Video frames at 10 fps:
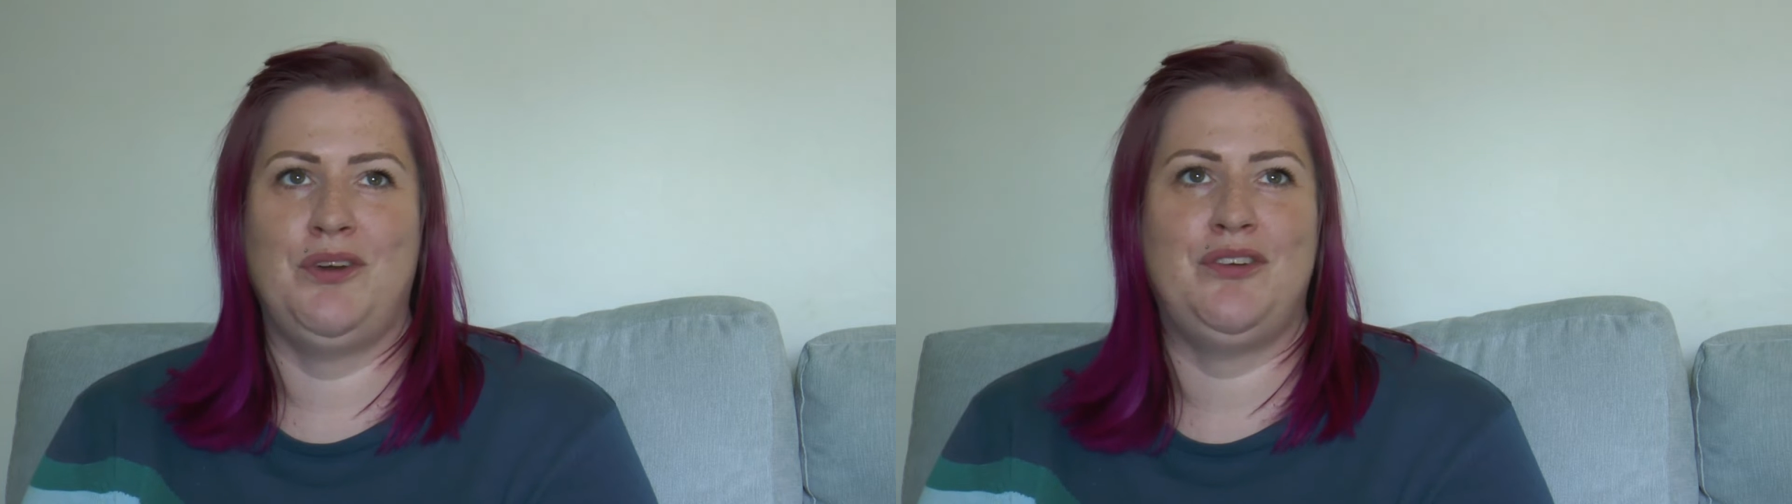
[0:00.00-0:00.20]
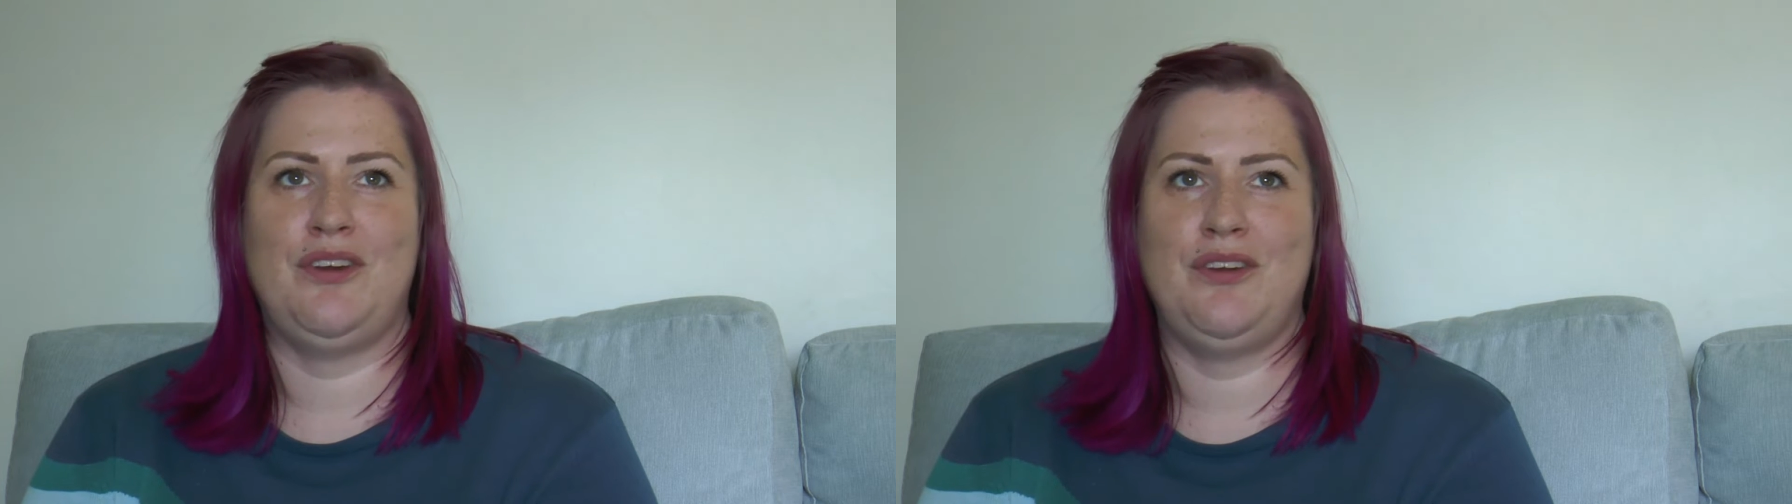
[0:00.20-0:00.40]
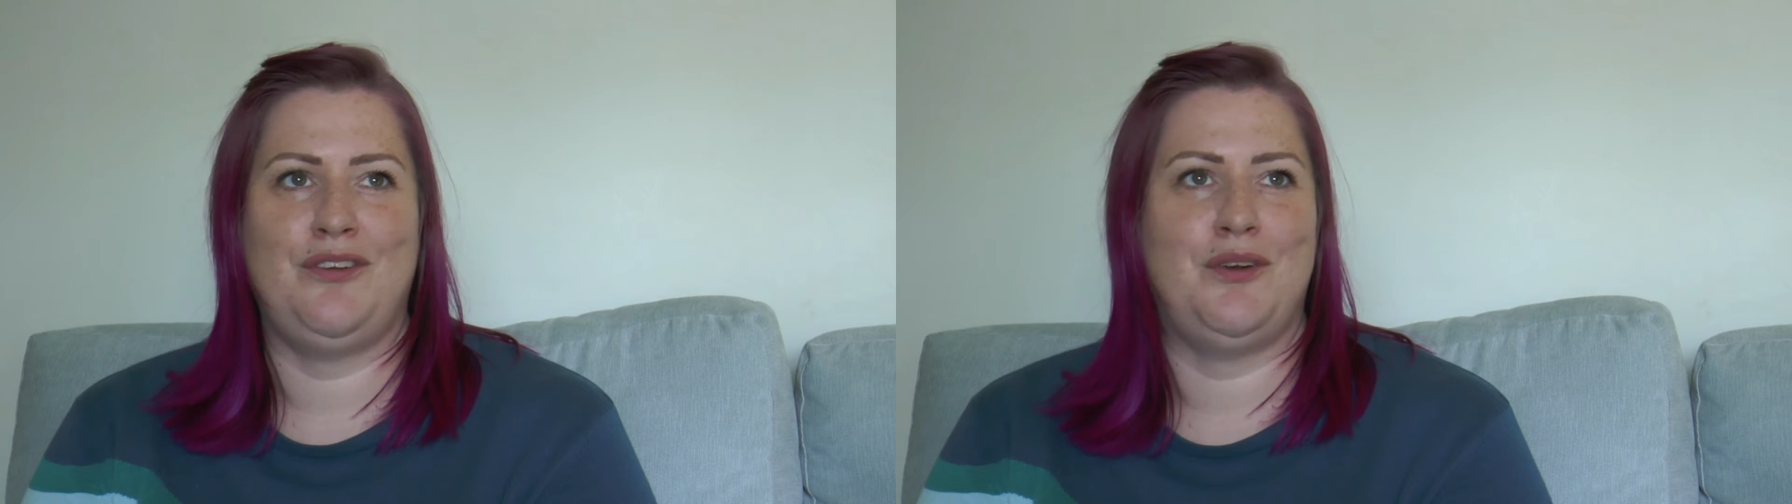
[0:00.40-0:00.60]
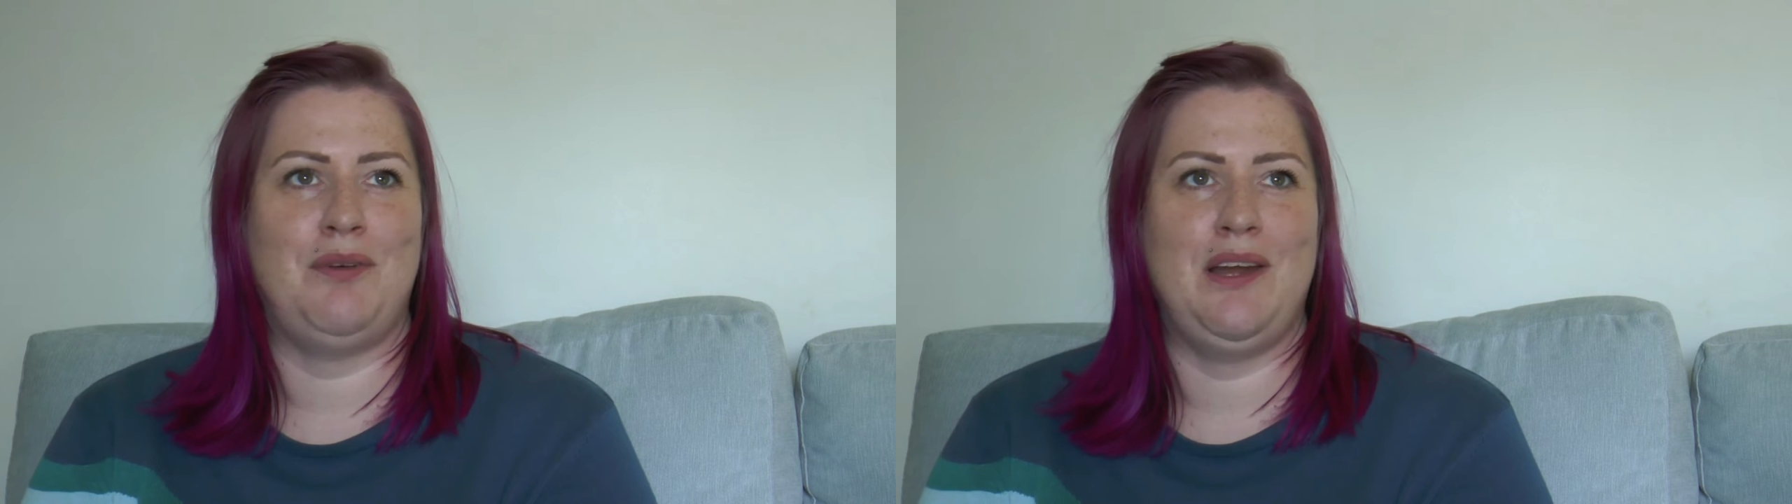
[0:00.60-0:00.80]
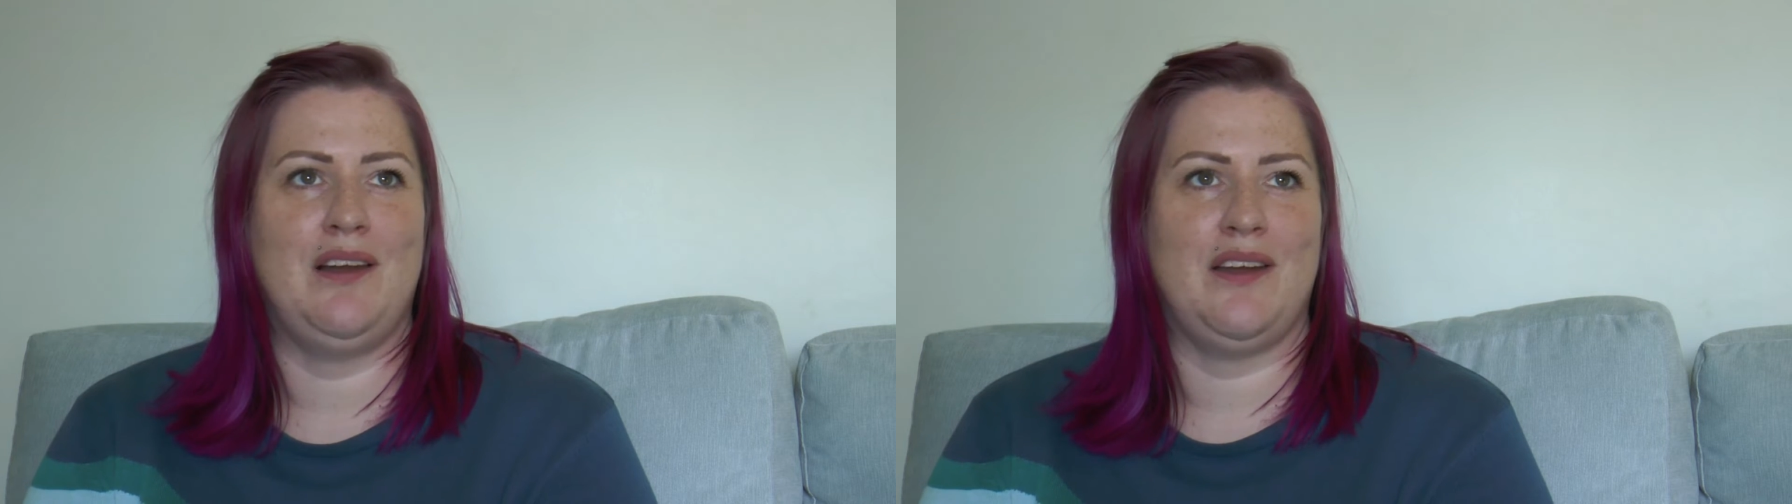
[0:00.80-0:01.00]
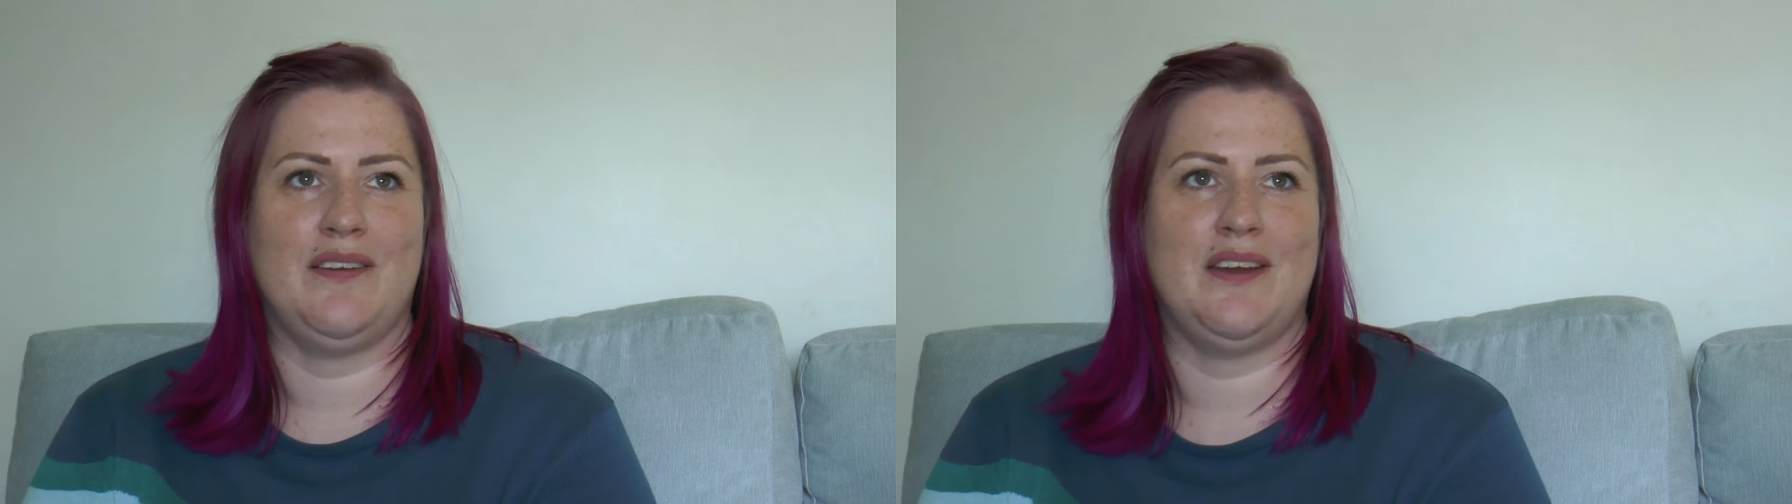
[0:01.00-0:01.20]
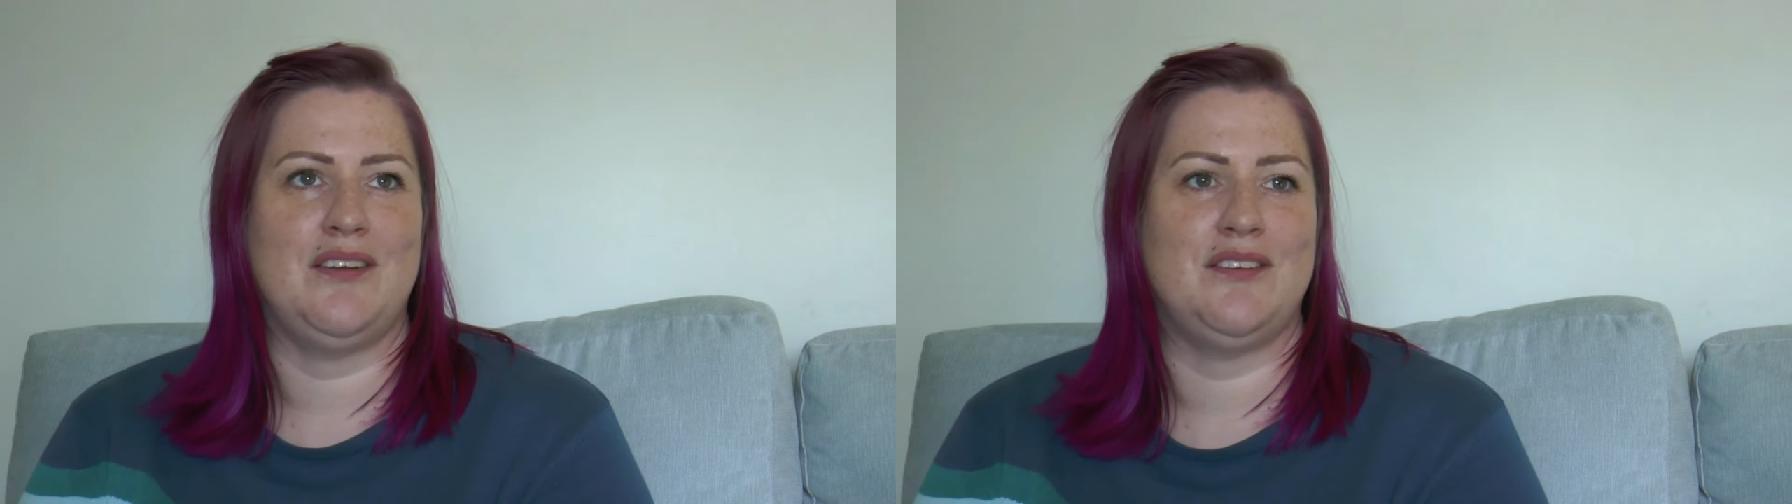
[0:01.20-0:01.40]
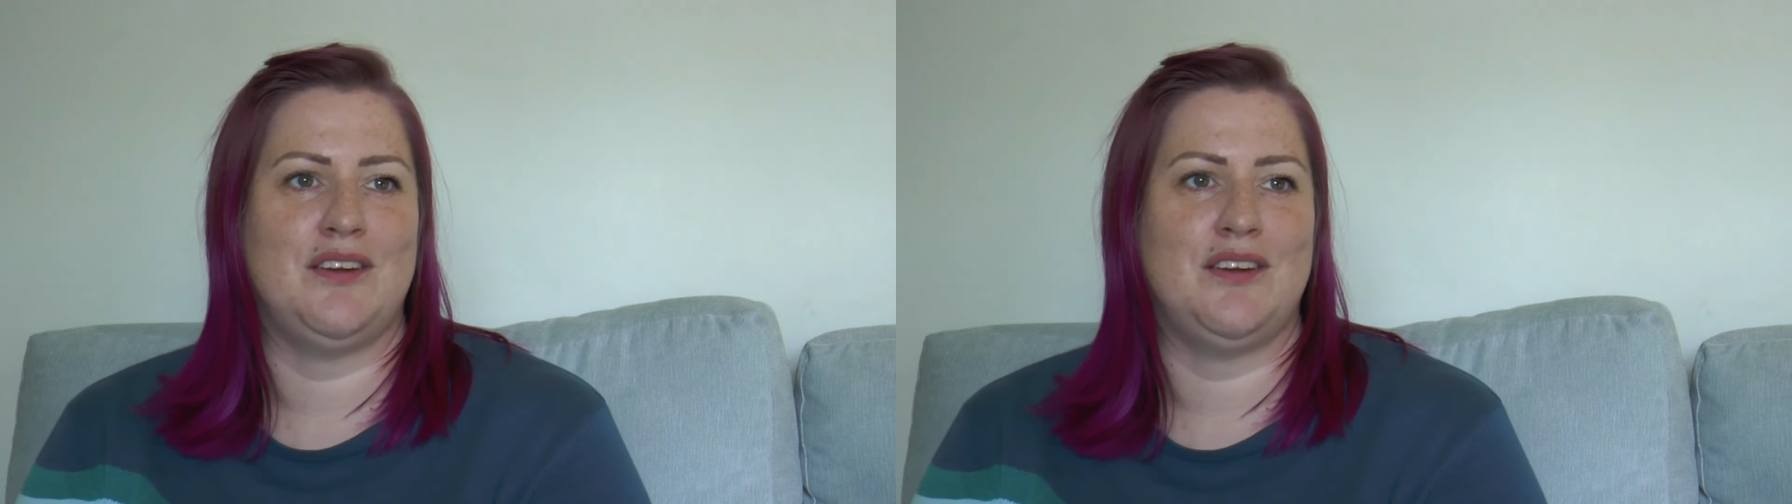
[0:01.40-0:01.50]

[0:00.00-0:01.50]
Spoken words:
would choose to be like this.